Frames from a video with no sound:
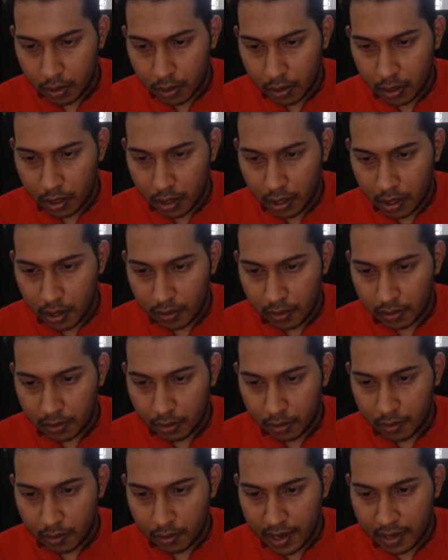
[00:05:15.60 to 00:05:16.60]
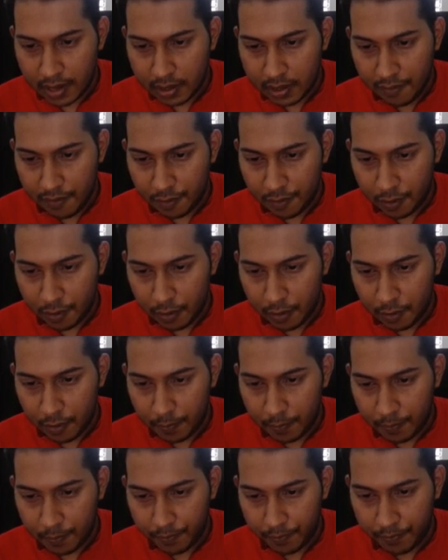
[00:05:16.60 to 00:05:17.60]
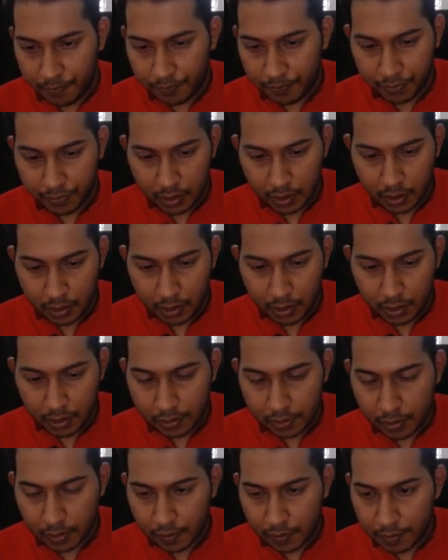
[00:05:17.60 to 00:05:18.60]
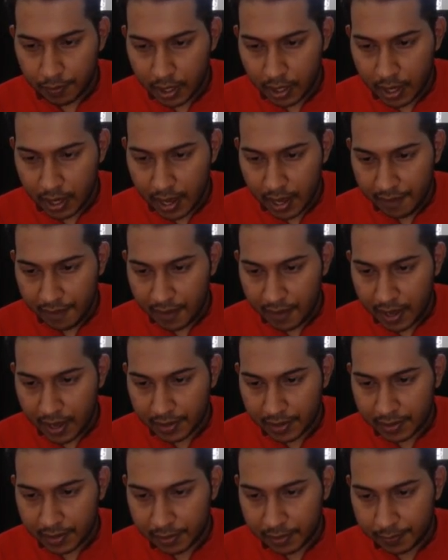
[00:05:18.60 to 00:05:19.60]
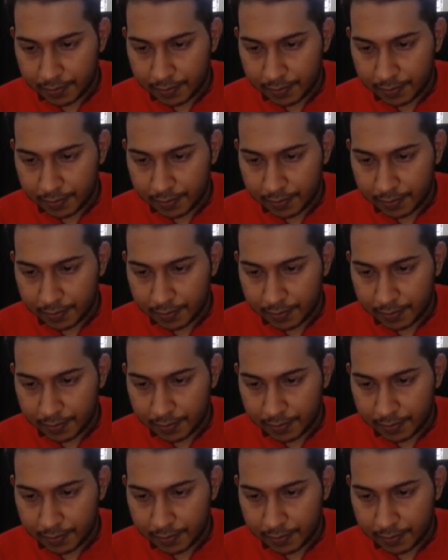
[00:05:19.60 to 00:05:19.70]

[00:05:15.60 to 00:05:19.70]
equals to -4, so from here fx